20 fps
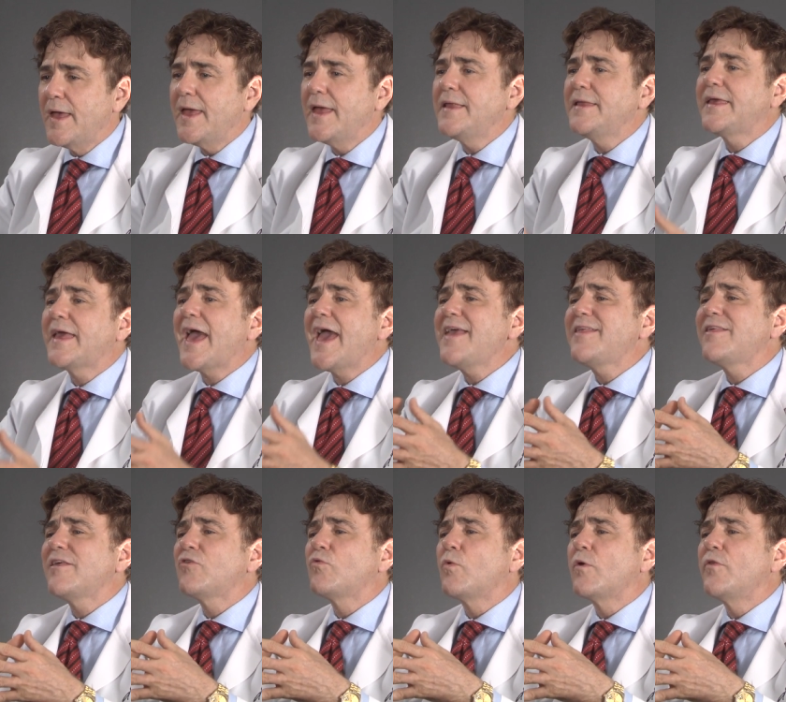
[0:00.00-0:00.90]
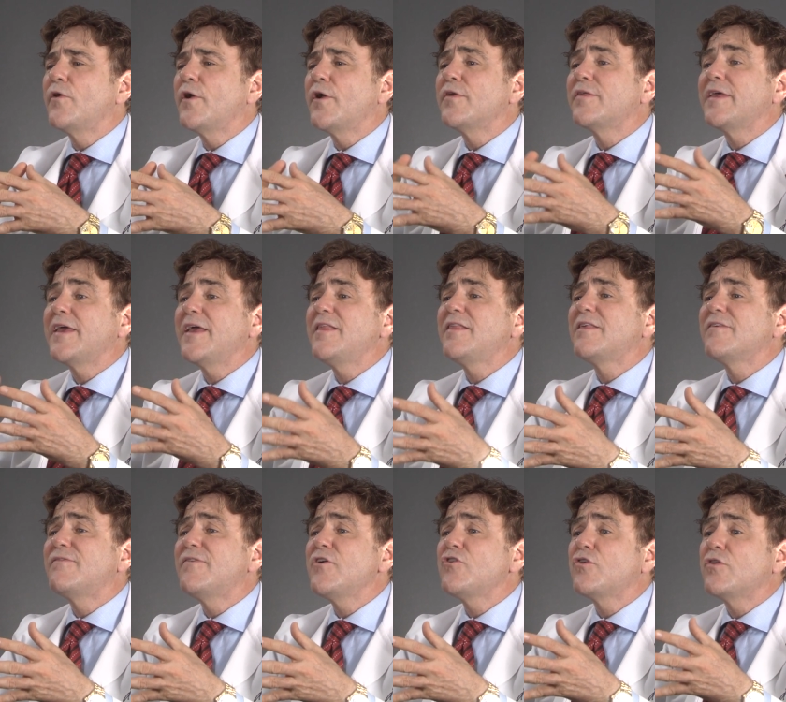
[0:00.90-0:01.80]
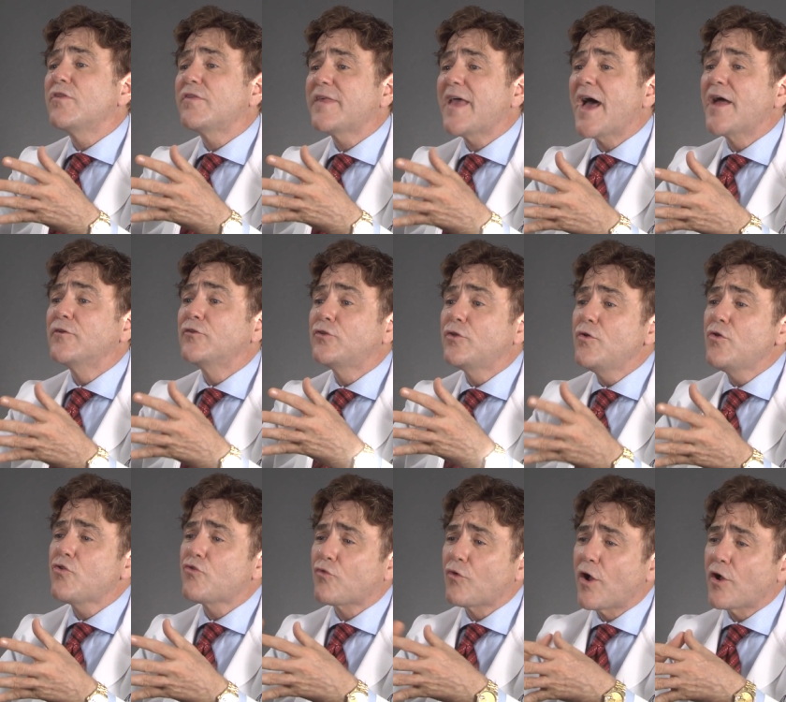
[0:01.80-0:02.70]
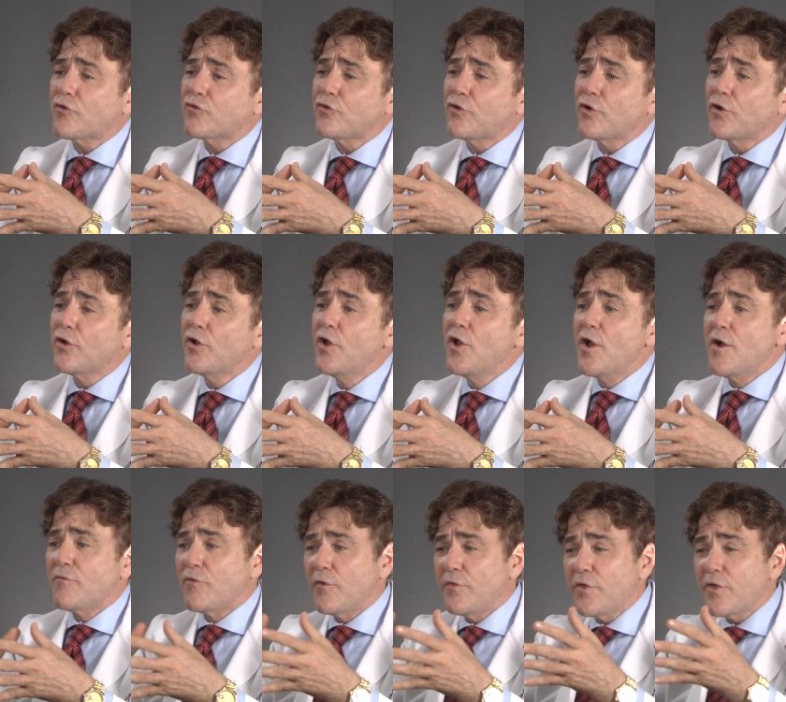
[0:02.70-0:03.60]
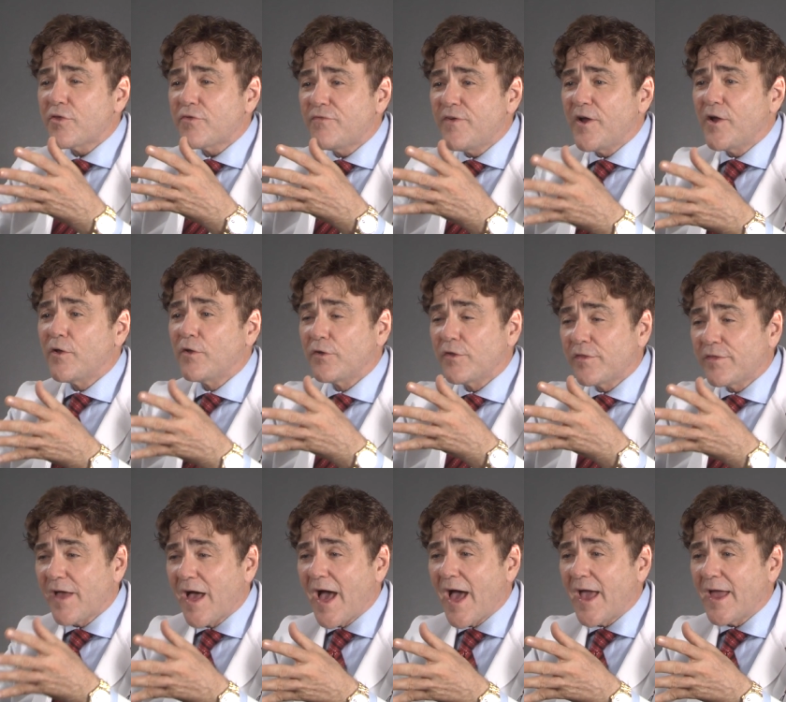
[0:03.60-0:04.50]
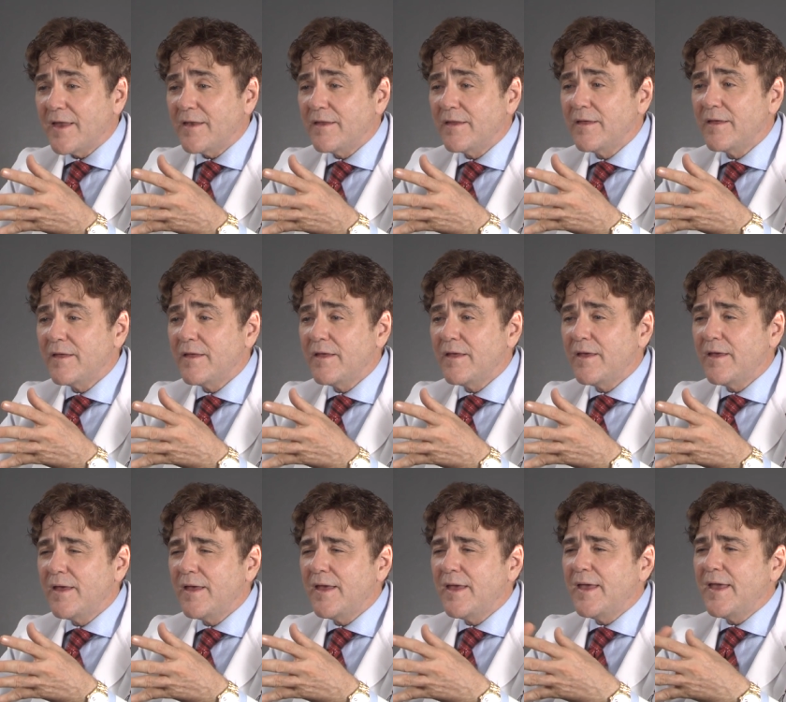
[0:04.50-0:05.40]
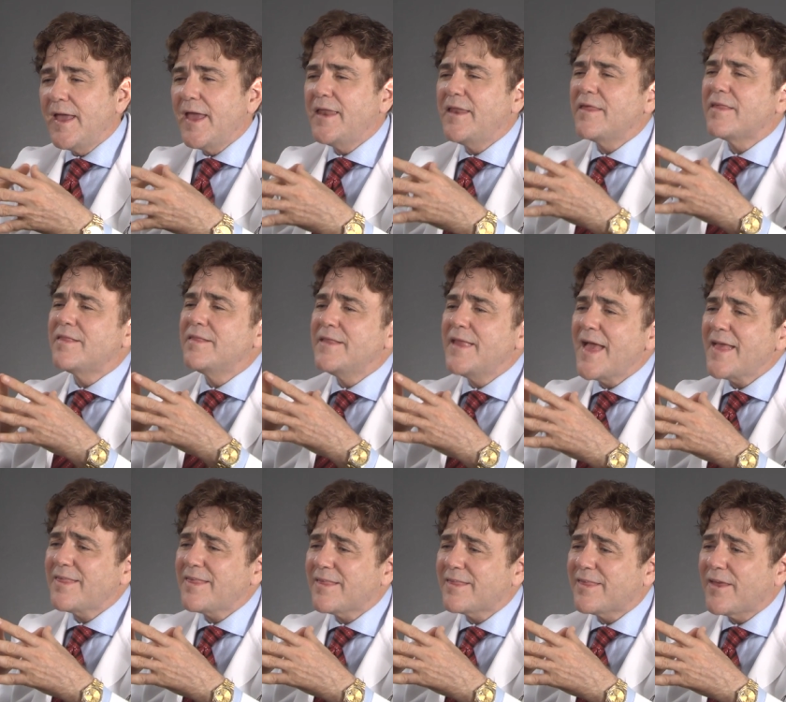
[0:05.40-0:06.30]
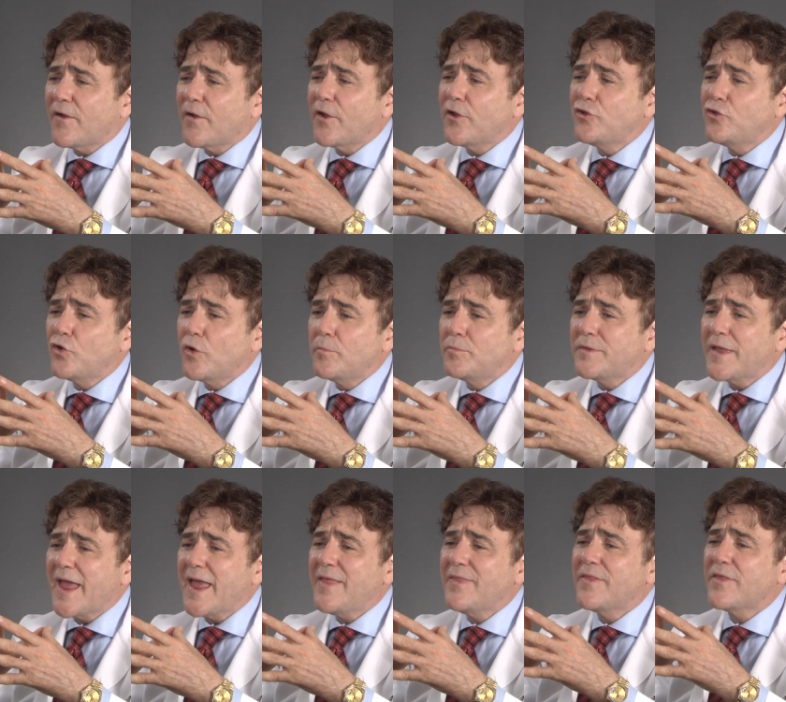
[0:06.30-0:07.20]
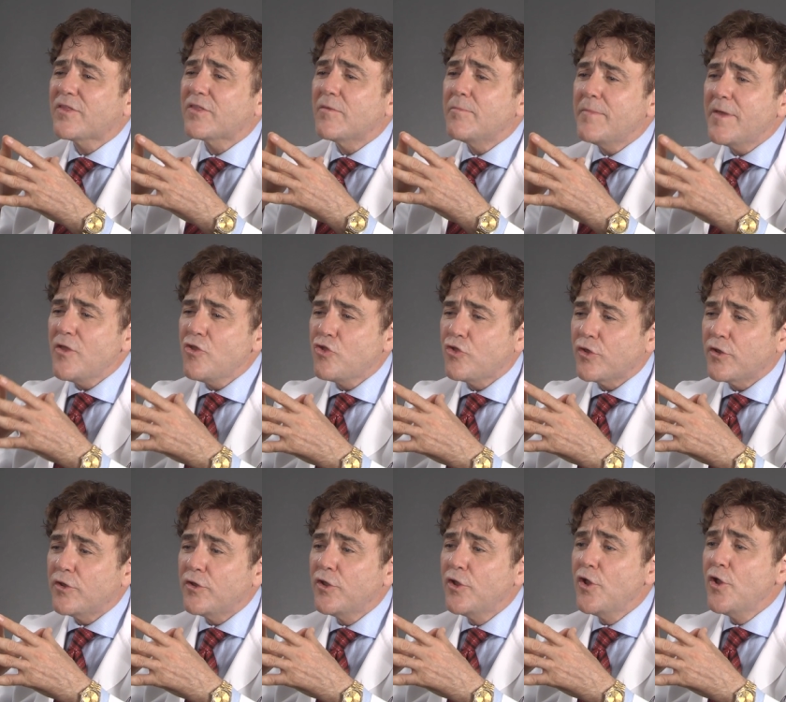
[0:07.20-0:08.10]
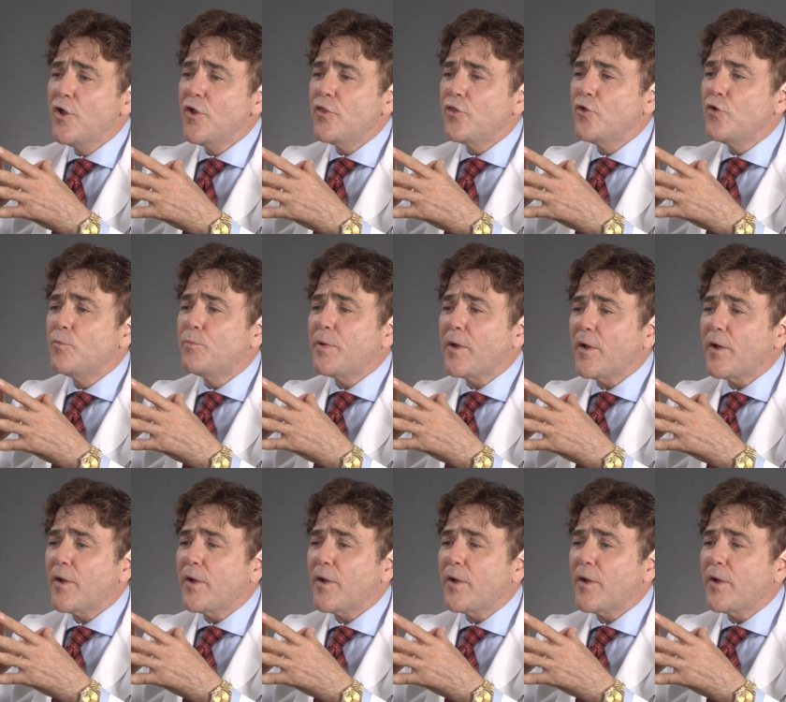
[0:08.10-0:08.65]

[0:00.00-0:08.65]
In cases where there is insufficient sound tooth structure for this Farrell design, it is necessary to obtain this dimension through